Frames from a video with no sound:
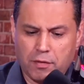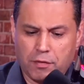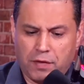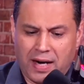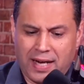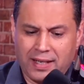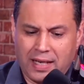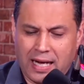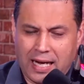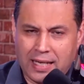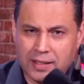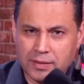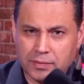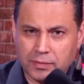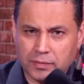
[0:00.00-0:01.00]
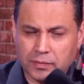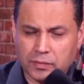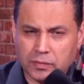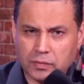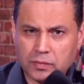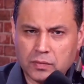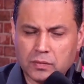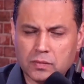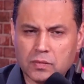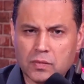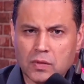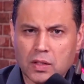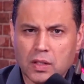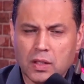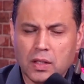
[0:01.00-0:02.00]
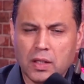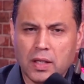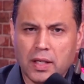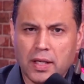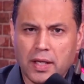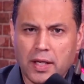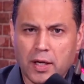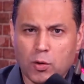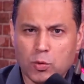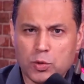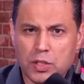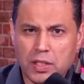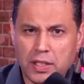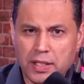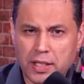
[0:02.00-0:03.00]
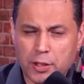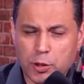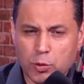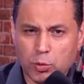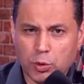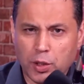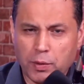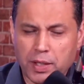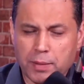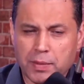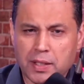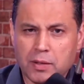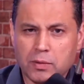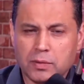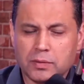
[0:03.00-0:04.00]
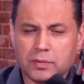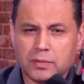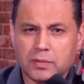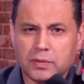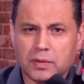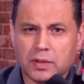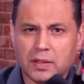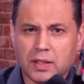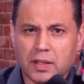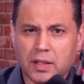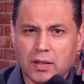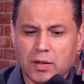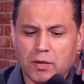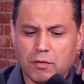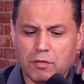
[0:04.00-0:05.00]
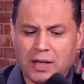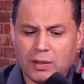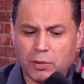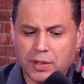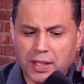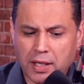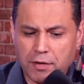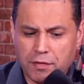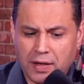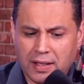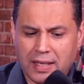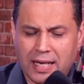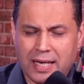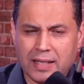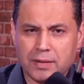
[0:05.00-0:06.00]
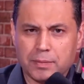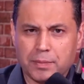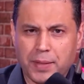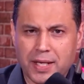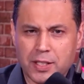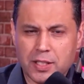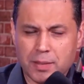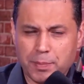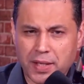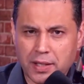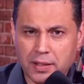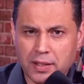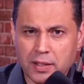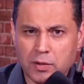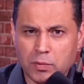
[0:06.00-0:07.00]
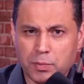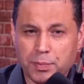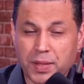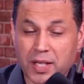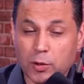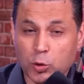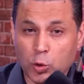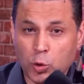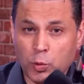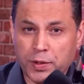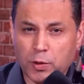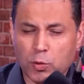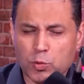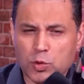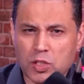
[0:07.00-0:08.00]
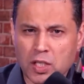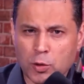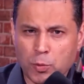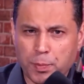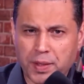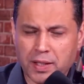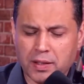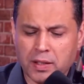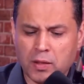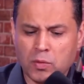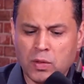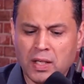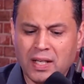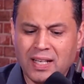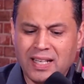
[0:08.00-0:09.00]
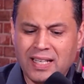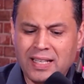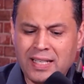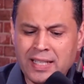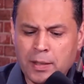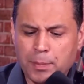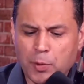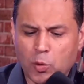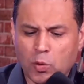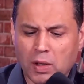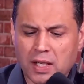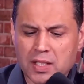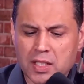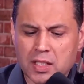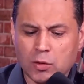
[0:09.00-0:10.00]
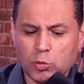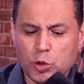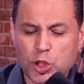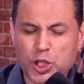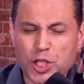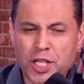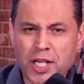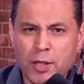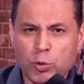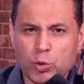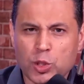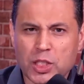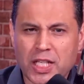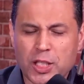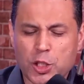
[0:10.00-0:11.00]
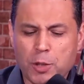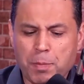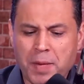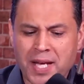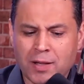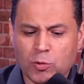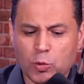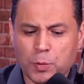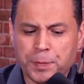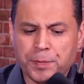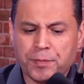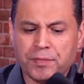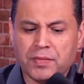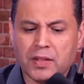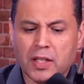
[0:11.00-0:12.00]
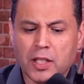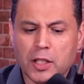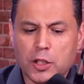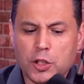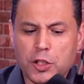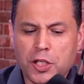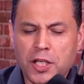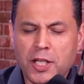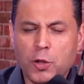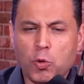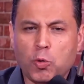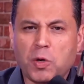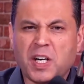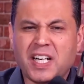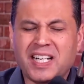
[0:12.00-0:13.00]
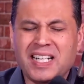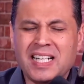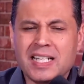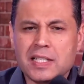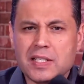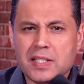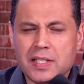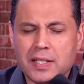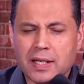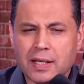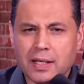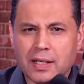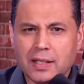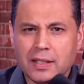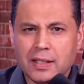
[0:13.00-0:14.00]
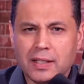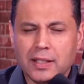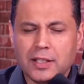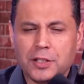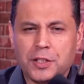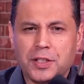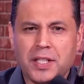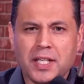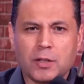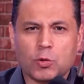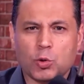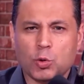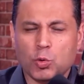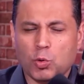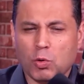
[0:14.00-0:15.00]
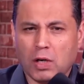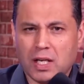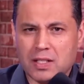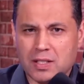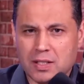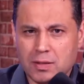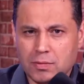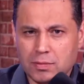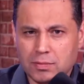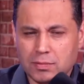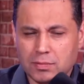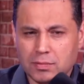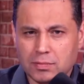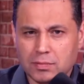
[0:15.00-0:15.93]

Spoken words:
go there, reconcile yourself with your brother, say what you must say, grant forgiveness or ask for forgiveness, cleanse your heart, remove the feeling, remove the cancer from within the heart.